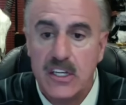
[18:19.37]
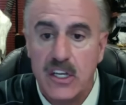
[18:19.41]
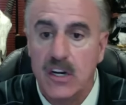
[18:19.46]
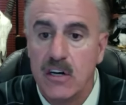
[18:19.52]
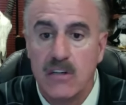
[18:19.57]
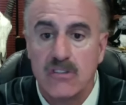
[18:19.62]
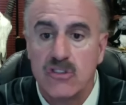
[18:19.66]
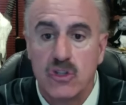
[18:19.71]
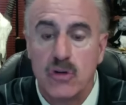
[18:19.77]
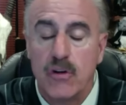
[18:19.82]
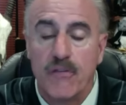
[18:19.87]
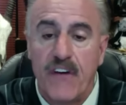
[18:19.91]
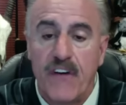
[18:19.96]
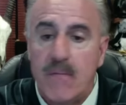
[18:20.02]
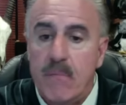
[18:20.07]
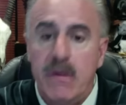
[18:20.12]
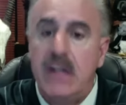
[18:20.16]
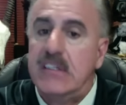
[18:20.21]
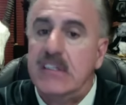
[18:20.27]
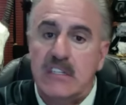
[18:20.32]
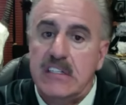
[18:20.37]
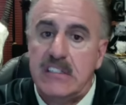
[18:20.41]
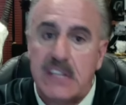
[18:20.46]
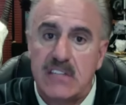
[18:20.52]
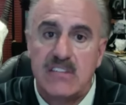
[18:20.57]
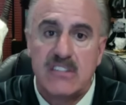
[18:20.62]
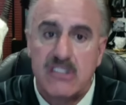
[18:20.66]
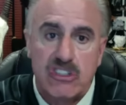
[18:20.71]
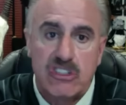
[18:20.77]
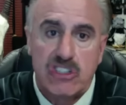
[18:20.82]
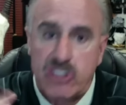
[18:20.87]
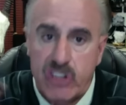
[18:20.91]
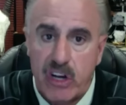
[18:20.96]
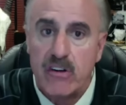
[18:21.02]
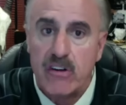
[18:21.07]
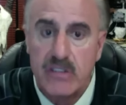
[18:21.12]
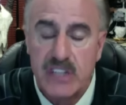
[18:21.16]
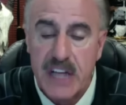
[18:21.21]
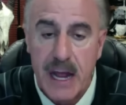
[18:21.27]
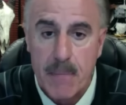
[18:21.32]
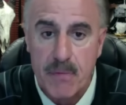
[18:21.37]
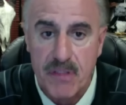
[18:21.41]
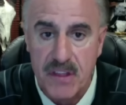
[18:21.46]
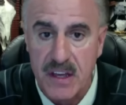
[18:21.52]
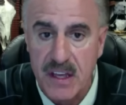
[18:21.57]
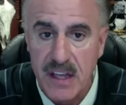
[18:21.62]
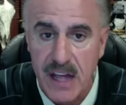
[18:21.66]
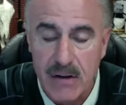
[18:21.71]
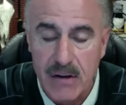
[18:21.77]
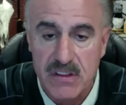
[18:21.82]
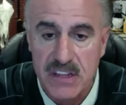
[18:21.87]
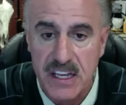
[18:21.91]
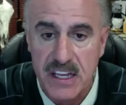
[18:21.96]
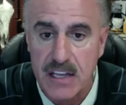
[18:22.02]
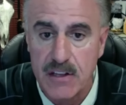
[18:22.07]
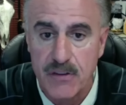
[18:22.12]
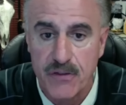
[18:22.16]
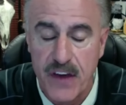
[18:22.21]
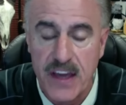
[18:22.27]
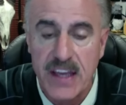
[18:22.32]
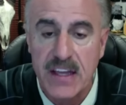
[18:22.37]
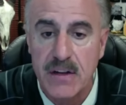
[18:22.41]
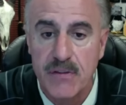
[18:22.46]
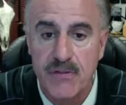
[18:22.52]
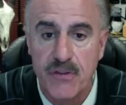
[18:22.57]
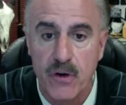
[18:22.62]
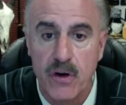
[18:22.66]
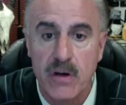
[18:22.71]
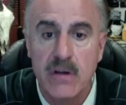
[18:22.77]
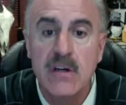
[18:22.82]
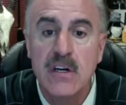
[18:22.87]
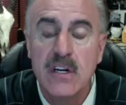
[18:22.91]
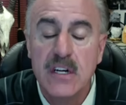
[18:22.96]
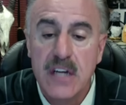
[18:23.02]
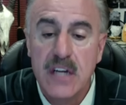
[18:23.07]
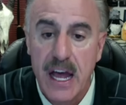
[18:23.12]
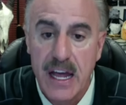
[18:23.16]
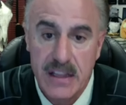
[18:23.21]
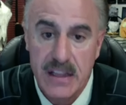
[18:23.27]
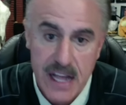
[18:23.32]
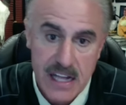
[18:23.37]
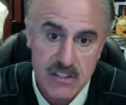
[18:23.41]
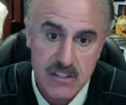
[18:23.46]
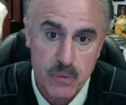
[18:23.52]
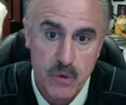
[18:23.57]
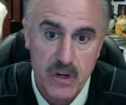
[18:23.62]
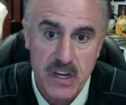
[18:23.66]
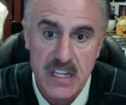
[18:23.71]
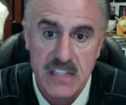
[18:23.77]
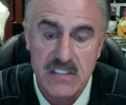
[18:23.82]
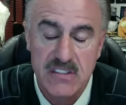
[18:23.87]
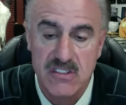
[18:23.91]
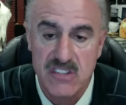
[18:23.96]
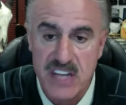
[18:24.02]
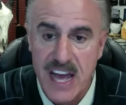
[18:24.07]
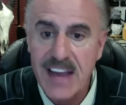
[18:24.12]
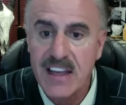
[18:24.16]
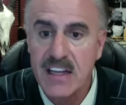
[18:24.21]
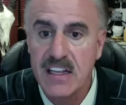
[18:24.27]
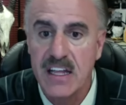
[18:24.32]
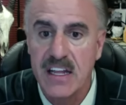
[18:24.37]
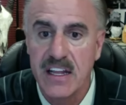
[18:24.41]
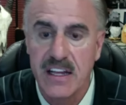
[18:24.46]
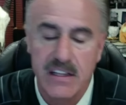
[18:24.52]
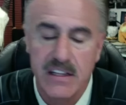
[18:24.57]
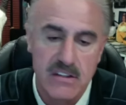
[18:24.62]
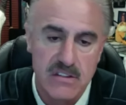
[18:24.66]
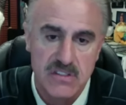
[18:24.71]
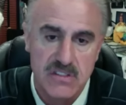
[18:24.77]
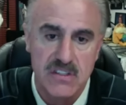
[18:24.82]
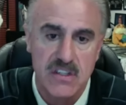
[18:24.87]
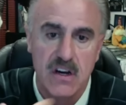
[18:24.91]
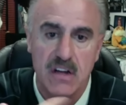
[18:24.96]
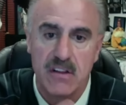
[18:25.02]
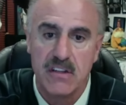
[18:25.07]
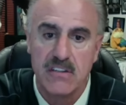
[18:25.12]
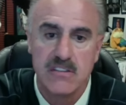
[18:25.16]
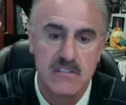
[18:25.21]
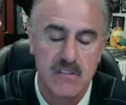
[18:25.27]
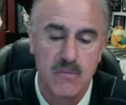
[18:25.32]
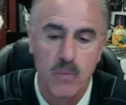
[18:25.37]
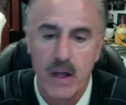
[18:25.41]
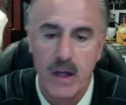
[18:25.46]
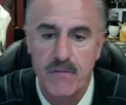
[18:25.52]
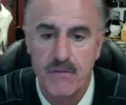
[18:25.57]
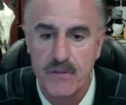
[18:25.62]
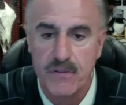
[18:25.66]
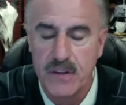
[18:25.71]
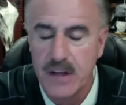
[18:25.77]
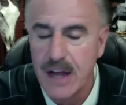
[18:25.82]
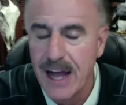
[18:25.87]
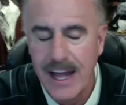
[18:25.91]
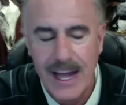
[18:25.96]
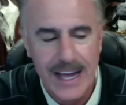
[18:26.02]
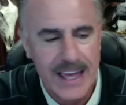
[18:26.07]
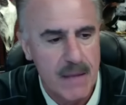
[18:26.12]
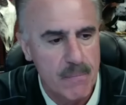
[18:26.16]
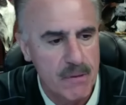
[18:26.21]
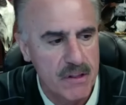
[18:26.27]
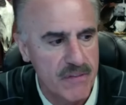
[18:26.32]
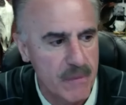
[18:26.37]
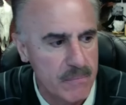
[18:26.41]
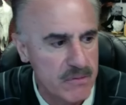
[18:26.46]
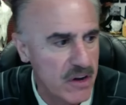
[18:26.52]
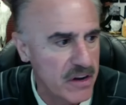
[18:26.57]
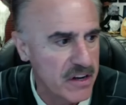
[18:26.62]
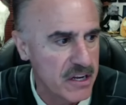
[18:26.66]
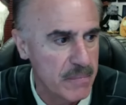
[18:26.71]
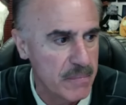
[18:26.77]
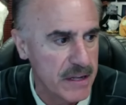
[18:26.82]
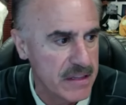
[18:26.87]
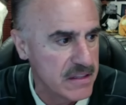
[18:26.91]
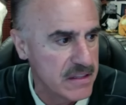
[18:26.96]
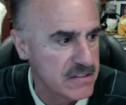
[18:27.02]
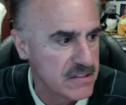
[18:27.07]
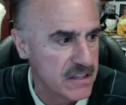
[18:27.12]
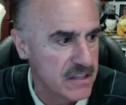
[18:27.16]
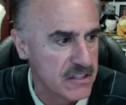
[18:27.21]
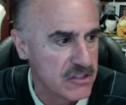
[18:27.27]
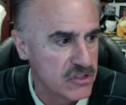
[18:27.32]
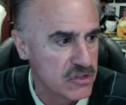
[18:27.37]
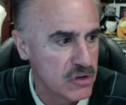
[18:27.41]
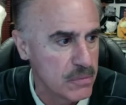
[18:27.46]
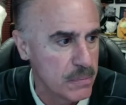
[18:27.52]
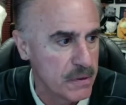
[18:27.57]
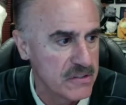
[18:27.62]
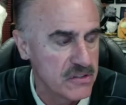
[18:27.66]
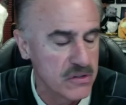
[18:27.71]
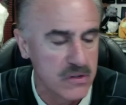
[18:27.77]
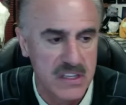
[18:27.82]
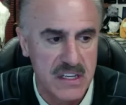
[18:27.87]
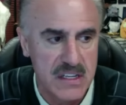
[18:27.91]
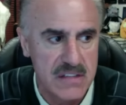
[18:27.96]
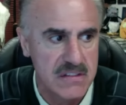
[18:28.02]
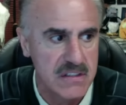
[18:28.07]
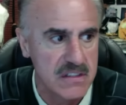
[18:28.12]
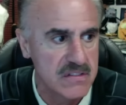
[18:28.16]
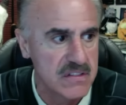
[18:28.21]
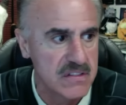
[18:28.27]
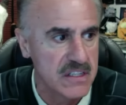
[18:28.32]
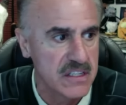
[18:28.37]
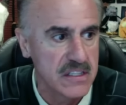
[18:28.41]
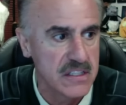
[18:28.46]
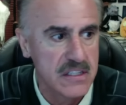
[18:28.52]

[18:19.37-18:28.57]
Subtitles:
2 to 5 minutes, he does this shudder type thing. I don't think he's faking it for her. And that's when he's ejaculating, and you'll see all this white. I can't believe I'm talking about this on this show because they're kisses.